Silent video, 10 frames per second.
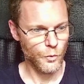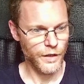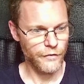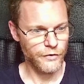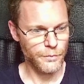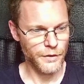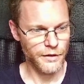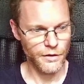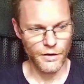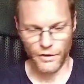speed
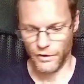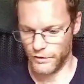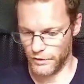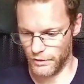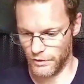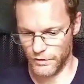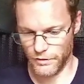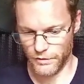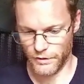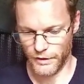audio,
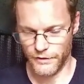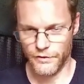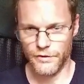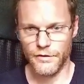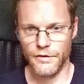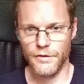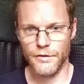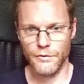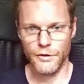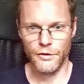let's
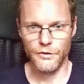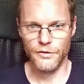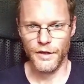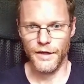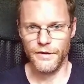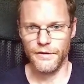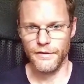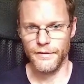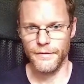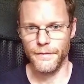reduce that.
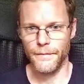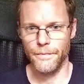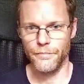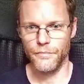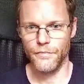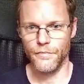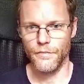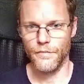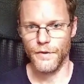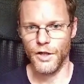
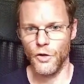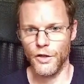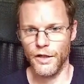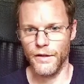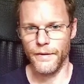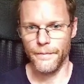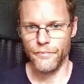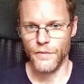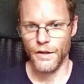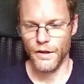Okay,
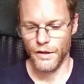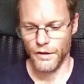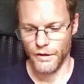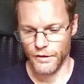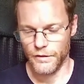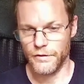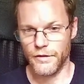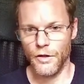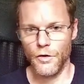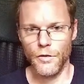
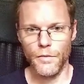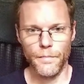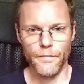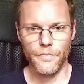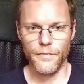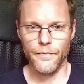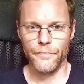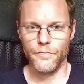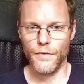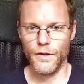so
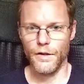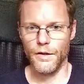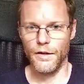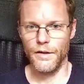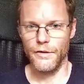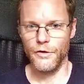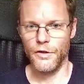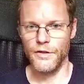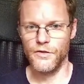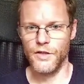you
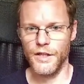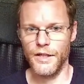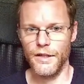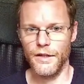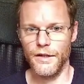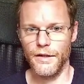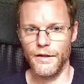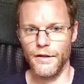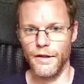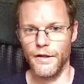can see
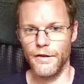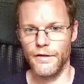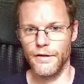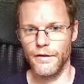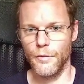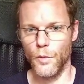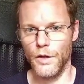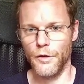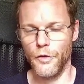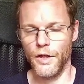
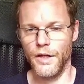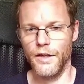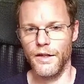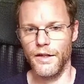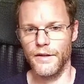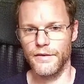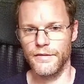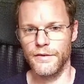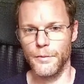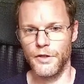one thing is
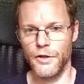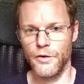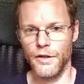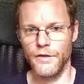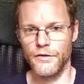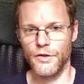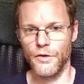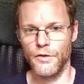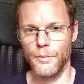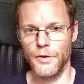the material. So
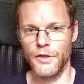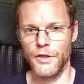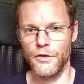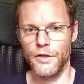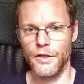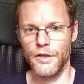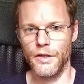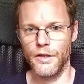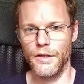the material